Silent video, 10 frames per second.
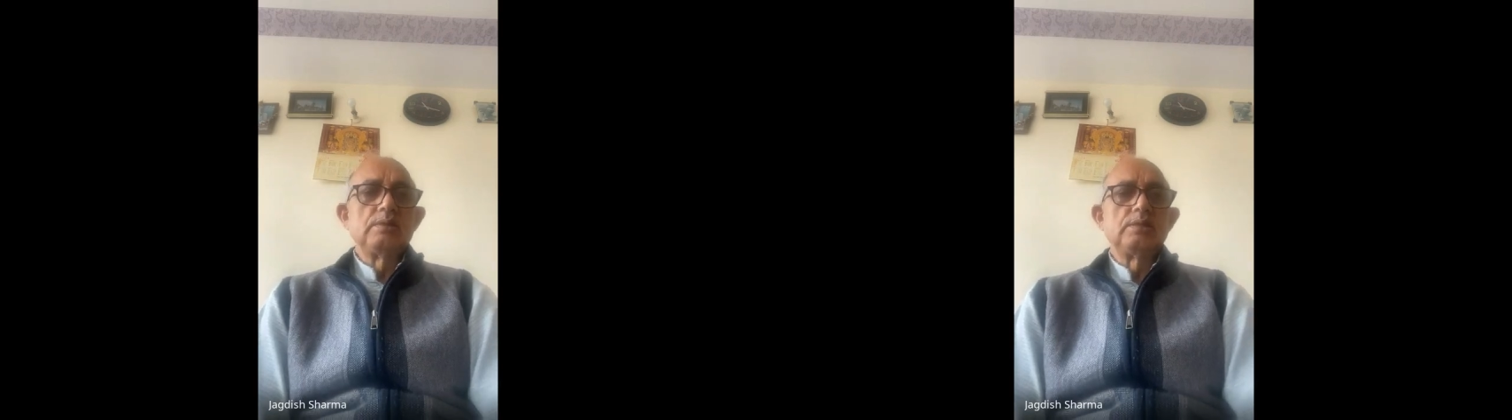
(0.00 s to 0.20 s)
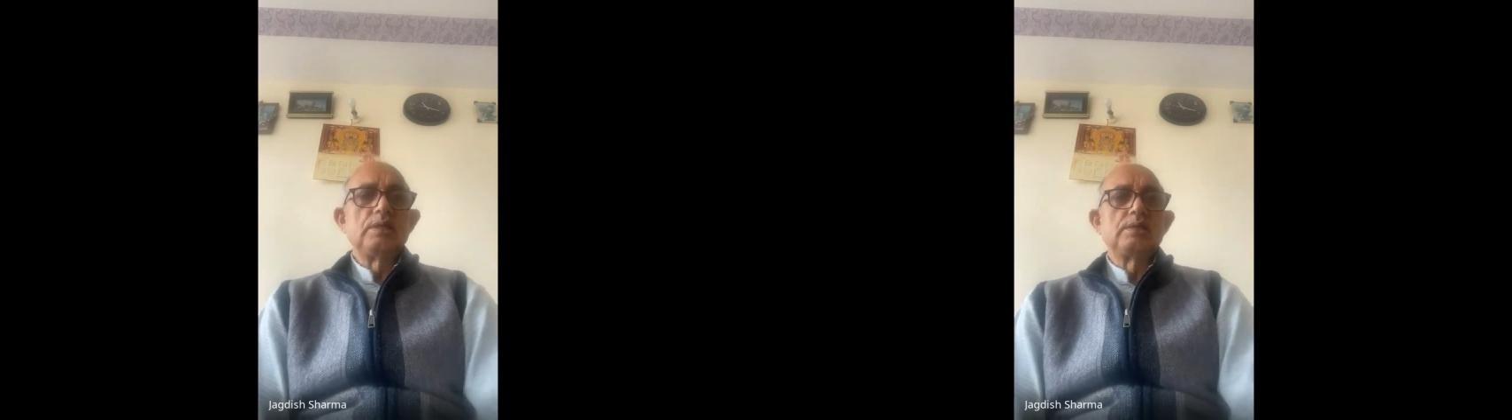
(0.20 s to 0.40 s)

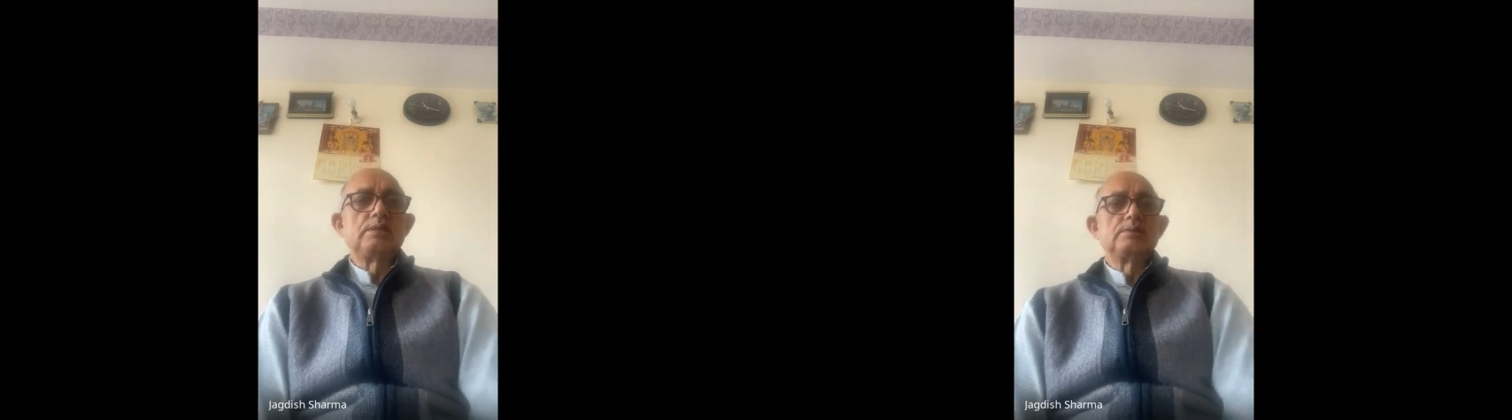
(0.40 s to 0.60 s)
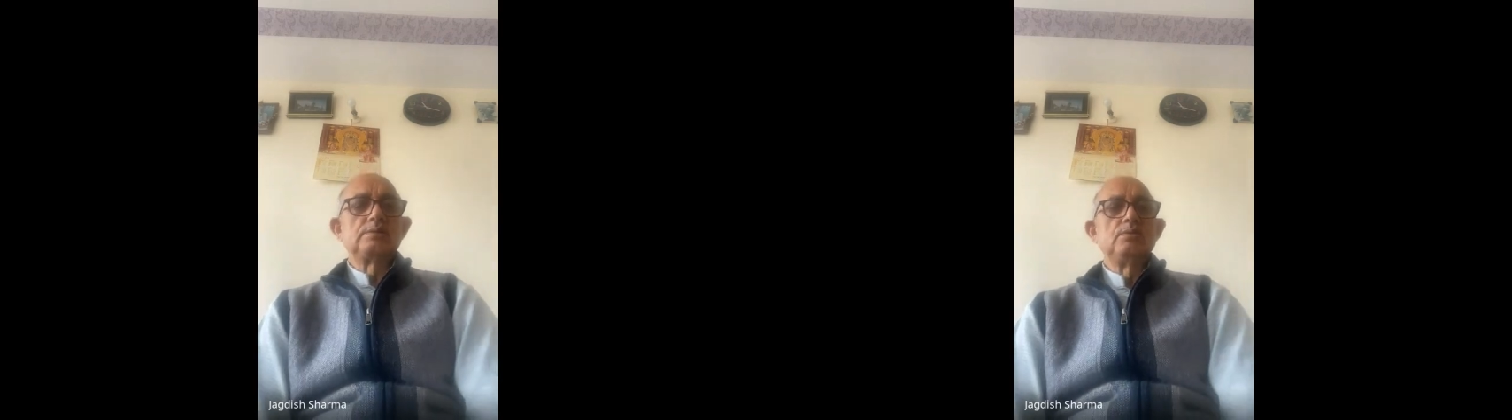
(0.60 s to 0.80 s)
That
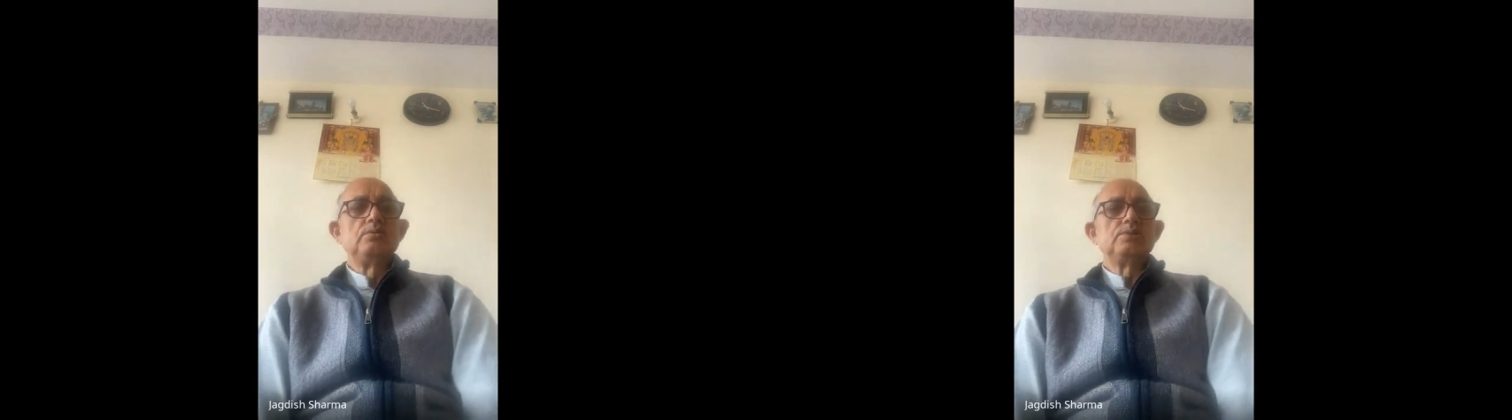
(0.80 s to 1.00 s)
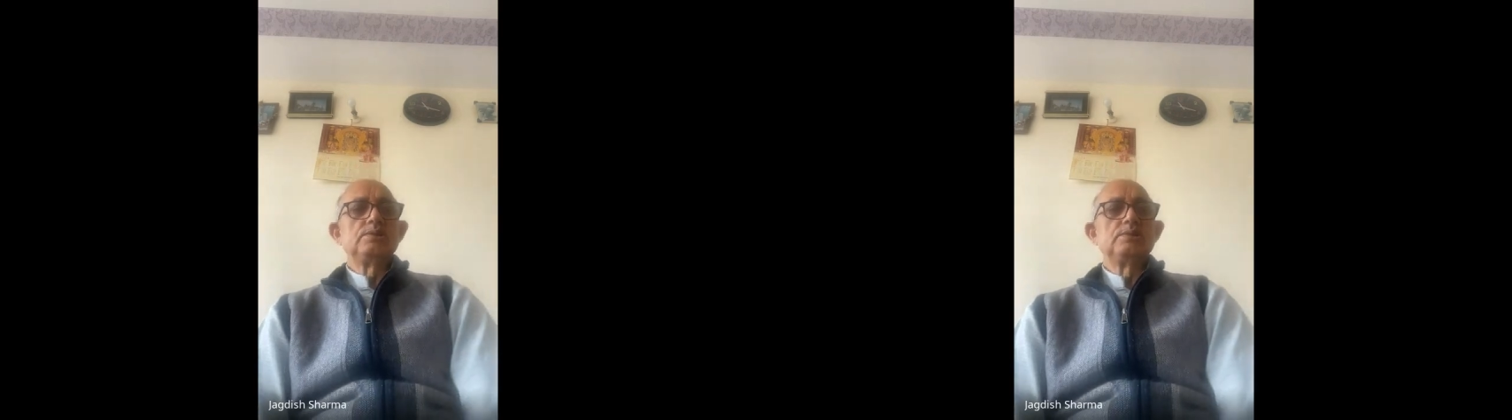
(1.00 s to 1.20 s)

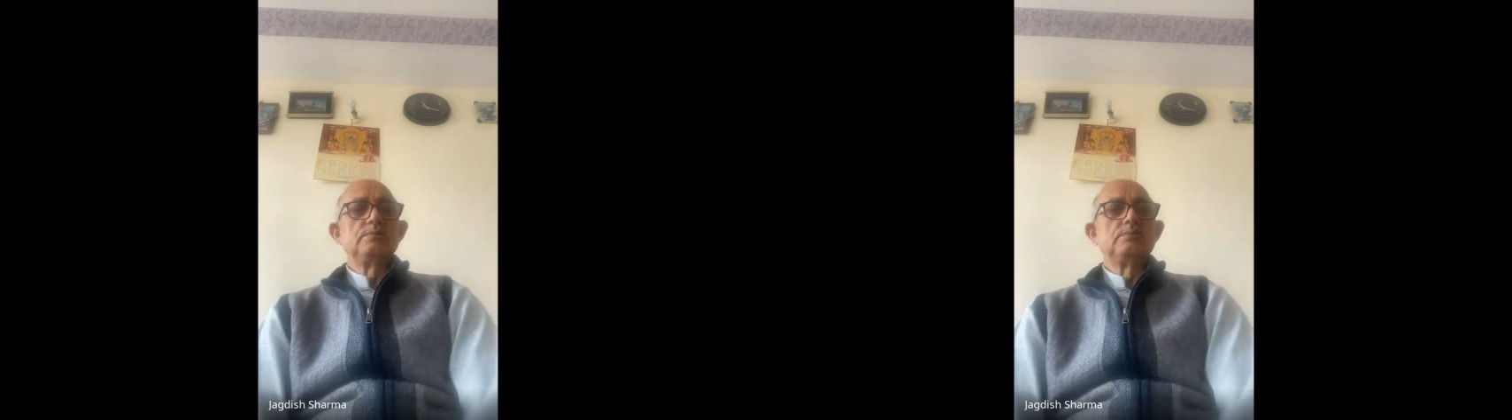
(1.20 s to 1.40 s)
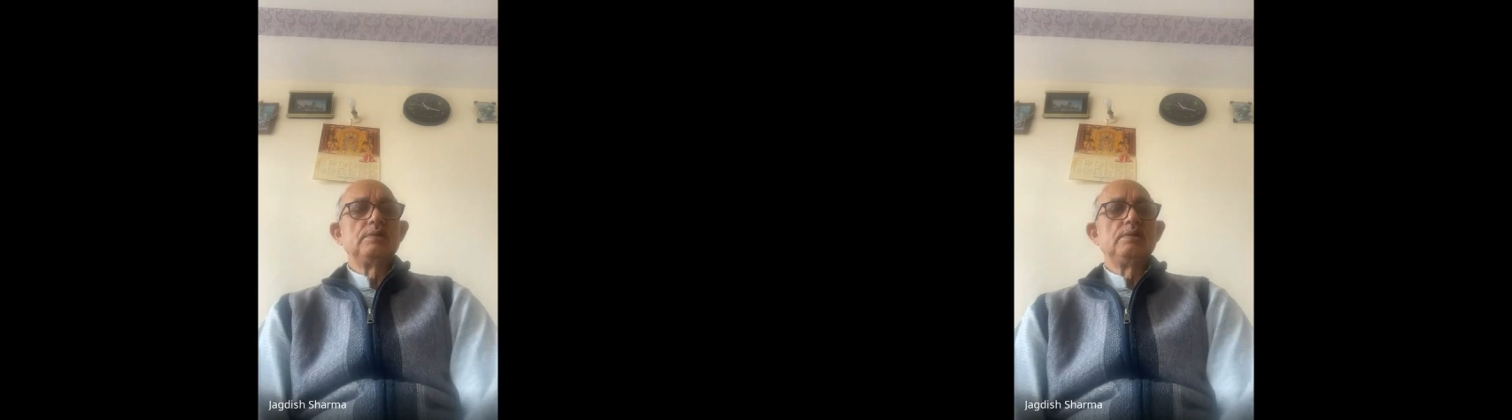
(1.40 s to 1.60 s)
sounds
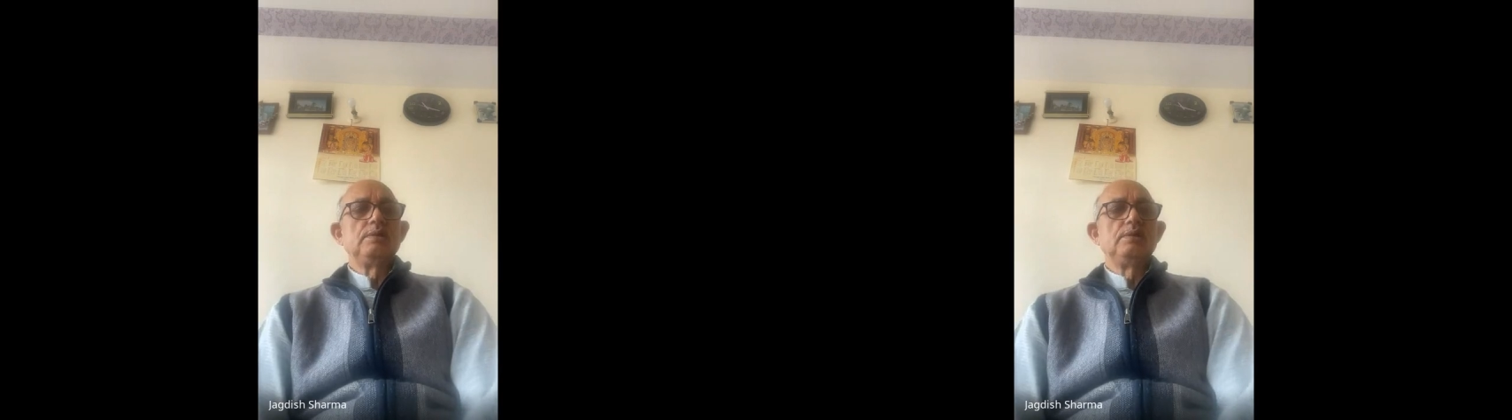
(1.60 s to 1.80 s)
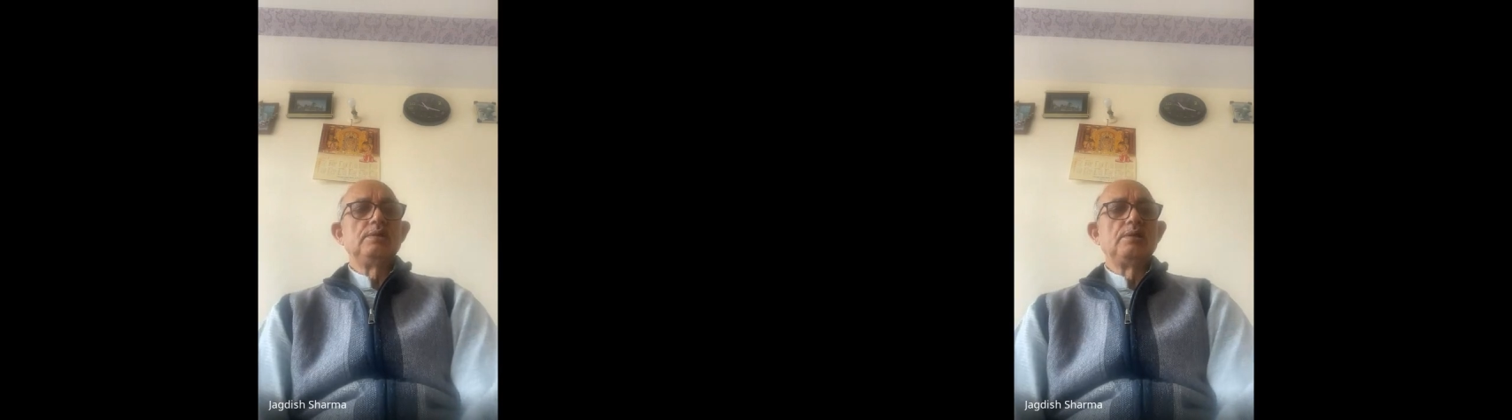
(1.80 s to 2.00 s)

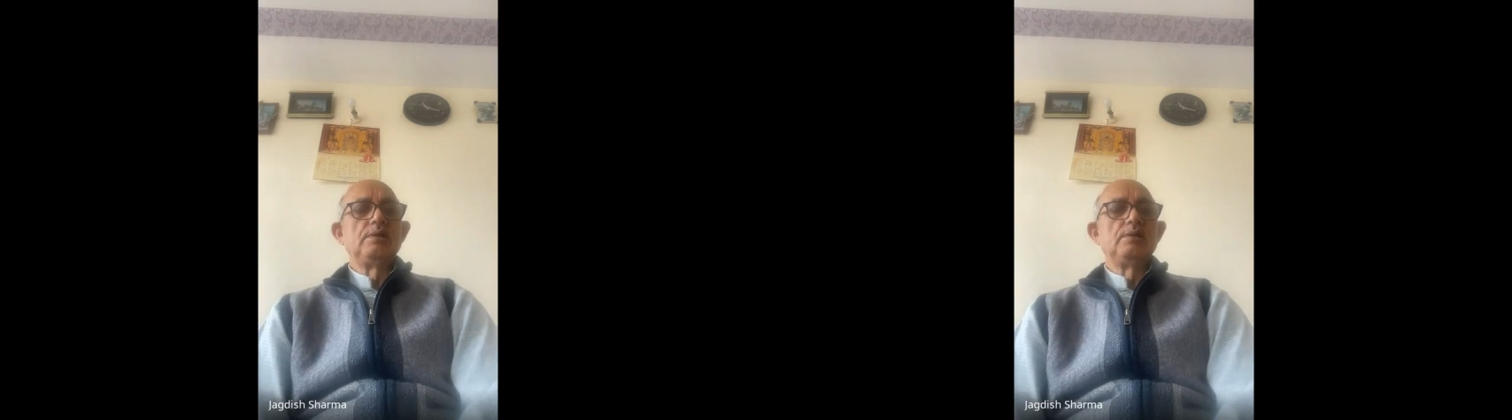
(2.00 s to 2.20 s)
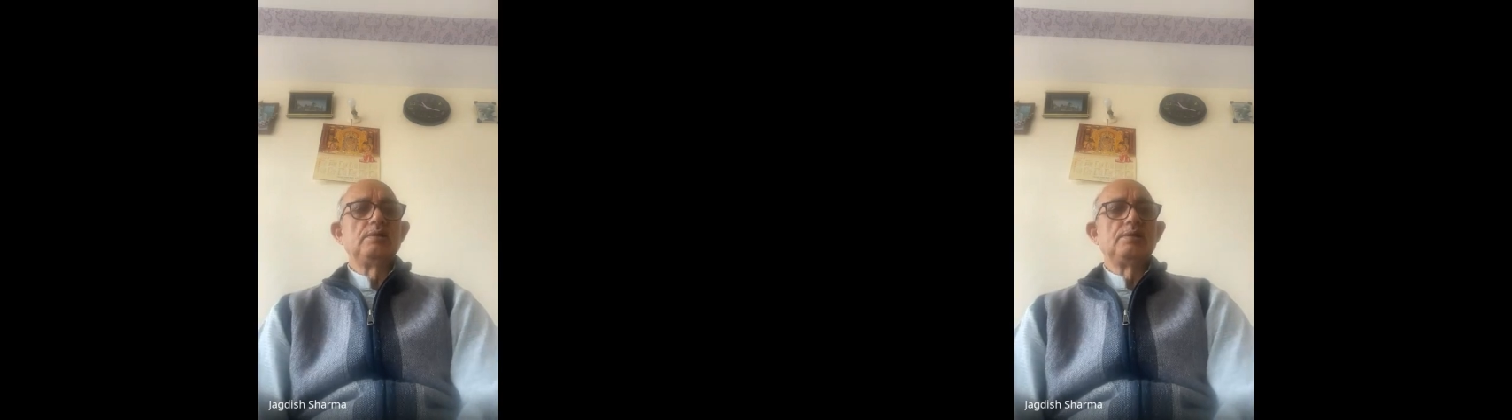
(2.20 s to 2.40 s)
very
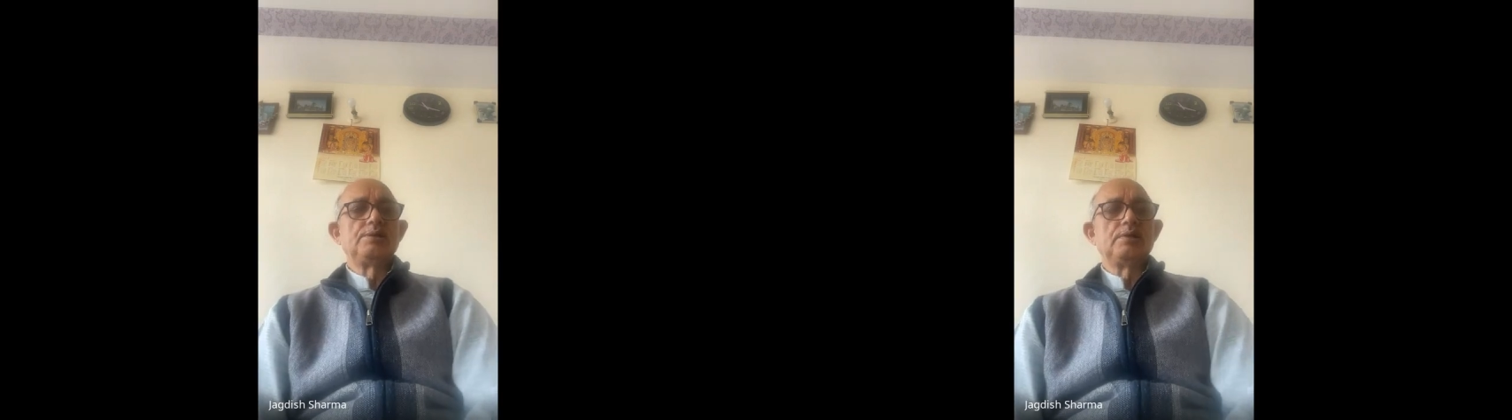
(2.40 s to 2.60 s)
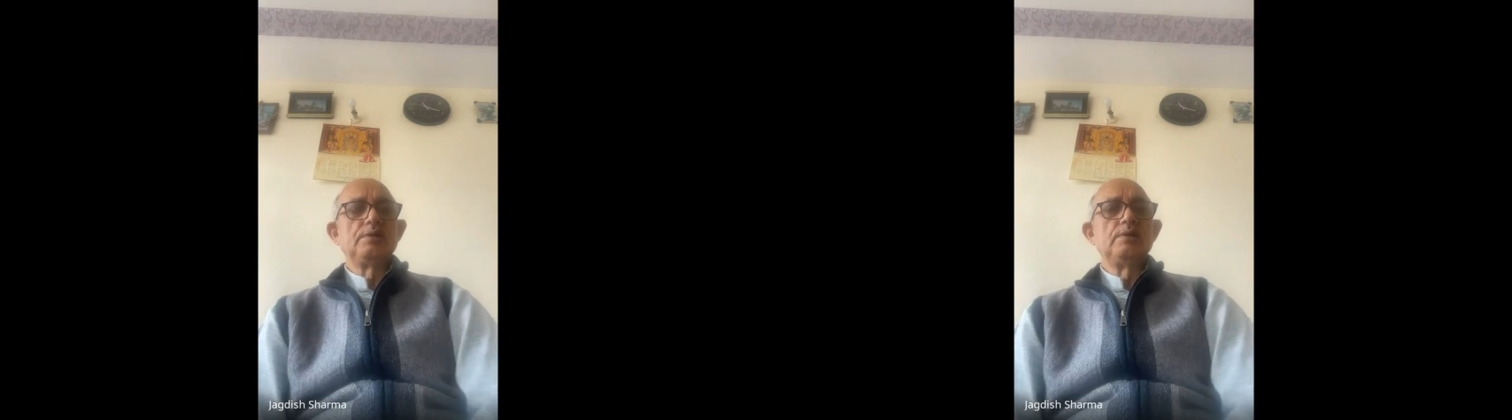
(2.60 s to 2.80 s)
little
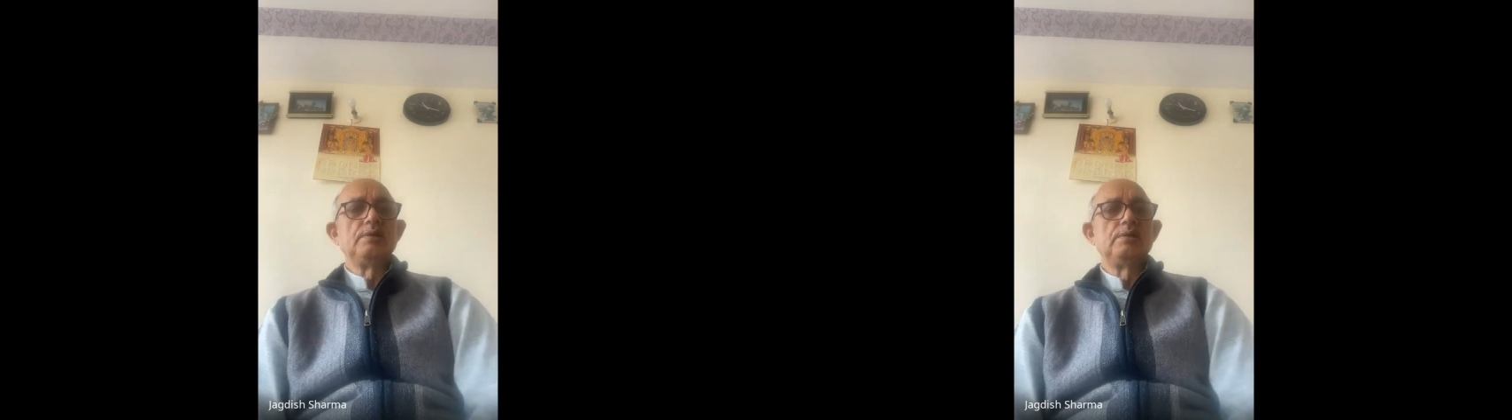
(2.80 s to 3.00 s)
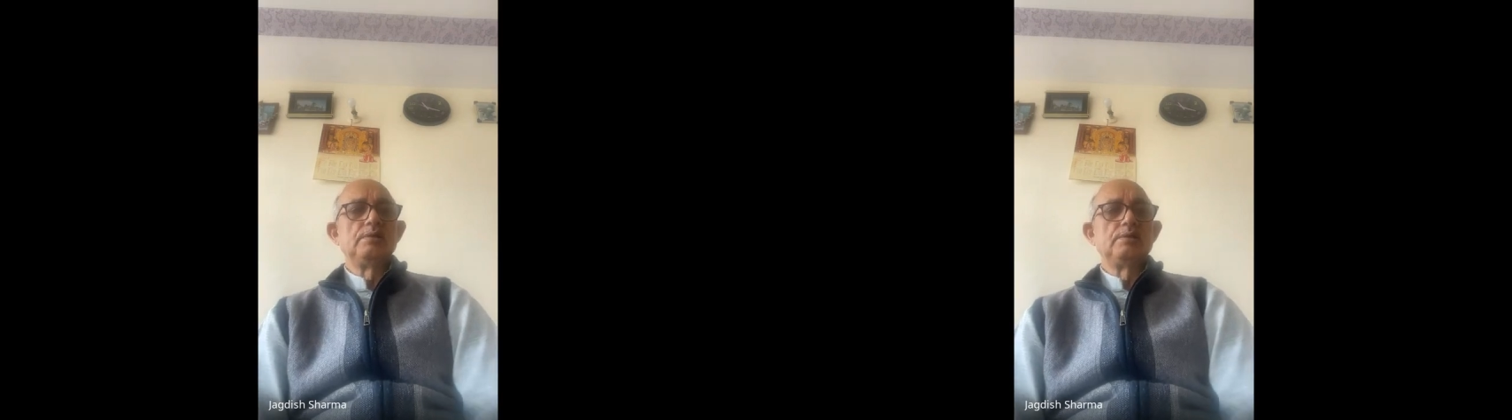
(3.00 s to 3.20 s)
tricky